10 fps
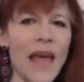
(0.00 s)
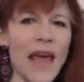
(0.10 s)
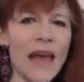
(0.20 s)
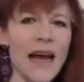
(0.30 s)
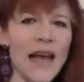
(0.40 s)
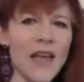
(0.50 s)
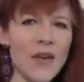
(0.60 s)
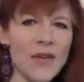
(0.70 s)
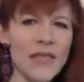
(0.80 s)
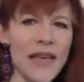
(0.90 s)
And I
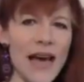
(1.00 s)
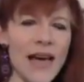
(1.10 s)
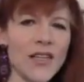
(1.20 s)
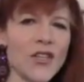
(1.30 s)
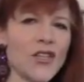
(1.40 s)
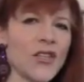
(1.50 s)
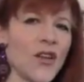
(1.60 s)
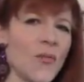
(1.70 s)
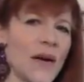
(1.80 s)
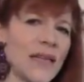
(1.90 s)
use that to
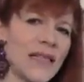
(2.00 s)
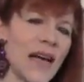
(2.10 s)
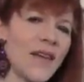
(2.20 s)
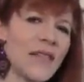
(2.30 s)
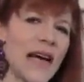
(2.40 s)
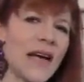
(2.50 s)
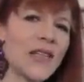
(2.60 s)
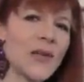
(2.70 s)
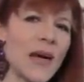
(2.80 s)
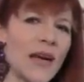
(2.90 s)
slow myself down
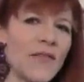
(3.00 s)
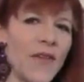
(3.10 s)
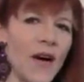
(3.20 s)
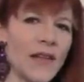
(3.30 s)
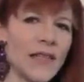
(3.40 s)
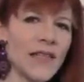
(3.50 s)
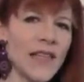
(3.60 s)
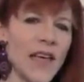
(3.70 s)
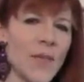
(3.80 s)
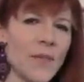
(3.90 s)
so I can fall
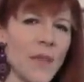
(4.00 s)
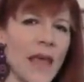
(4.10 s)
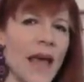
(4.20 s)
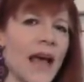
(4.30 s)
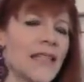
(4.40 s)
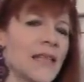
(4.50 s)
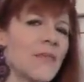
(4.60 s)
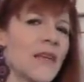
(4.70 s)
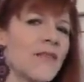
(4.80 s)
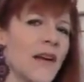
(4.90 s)
asleep. And
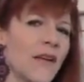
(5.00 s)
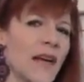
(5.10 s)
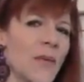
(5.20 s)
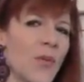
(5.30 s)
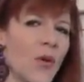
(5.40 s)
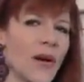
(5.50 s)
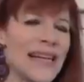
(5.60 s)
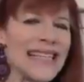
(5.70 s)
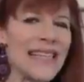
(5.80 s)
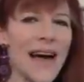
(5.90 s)
something very
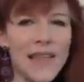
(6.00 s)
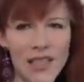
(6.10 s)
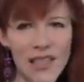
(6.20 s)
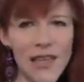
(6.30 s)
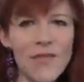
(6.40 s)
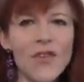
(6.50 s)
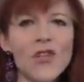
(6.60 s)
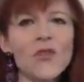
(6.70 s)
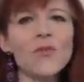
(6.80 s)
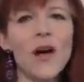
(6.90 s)
important is not to sleep for
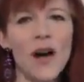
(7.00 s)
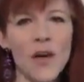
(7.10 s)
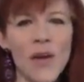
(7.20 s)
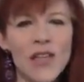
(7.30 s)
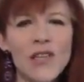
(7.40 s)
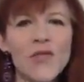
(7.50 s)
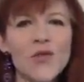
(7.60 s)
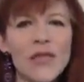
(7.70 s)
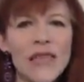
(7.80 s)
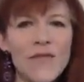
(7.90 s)
too long, because if you
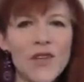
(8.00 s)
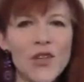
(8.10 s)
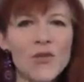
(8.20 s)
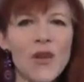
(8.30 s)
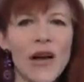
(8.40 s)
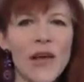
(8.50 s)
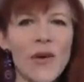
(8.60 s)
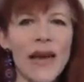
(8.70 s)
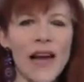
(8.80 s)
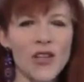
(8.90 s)
sleep for too long, you
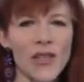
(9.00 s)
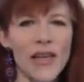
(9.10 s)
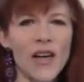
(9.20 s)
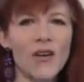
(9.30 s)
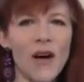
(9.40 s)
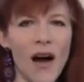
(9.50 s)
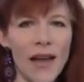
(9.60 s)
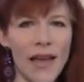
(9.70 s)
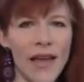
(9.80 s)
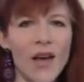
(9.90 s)
can actually get
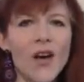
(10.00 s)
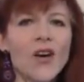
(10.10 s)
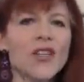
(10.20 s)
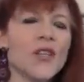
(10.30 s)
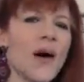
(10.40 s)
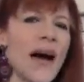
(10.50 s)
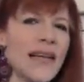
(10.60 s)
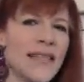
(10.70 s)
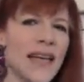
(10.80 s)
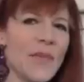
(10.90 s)
groggy. So
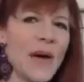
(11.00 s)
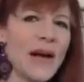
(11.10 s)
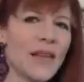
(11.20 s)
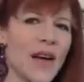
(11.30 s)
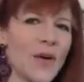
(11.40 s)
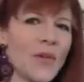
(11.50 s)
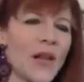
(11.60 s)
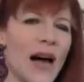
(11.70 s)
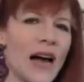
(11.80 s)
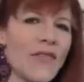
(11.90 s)
I set my alarm
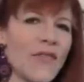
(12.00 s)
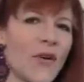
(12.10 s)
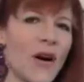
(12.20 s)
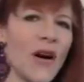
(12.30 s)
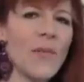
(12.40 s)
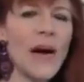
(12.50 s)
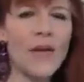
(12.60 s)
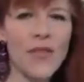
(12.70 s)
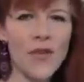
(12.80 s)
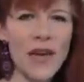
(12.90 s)
clock for
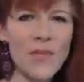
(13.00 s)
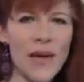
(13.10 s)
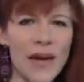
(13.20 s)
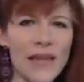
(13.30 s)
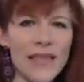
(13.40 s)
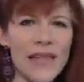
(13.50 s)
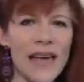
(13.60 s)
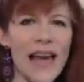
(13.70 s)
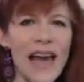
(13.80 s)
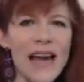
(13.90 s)
about 30 minutes,
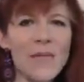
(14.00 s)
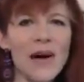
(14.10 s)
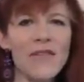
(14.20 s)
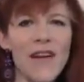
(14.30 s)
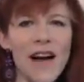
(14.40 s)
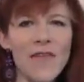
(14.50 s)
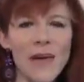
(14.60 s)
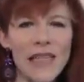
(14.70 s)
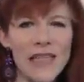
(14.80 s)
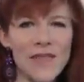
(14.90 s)
and about 5
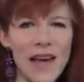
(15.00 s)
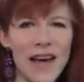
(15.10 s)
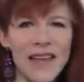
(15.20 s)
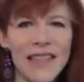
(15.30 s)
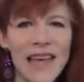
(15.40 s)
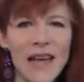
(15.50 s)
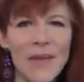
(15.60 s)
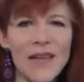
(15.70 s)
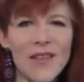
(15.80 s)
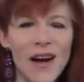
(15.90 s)
minutes of that is getting
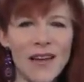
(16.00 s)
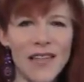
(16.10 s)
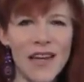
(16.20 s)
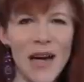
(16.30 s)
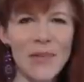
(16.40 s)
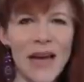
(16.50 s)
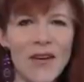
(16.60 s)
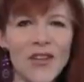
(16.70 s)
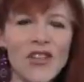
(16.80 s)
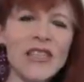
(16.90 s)
my dog to calm down
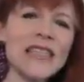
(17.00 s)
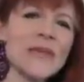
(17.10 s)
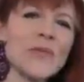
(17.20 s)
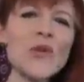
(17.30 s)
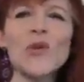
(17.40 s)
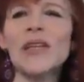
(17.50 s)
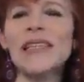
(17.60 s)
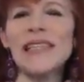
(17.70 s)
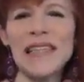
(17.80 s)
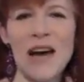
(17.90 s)
because she sleeps with her little
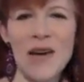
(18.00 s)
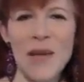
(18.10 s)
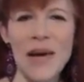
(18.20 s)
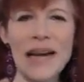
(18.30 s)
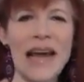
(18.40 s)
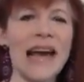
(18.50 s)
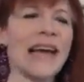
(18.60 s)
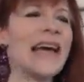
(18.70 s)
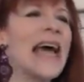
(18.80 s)
snout on my neck.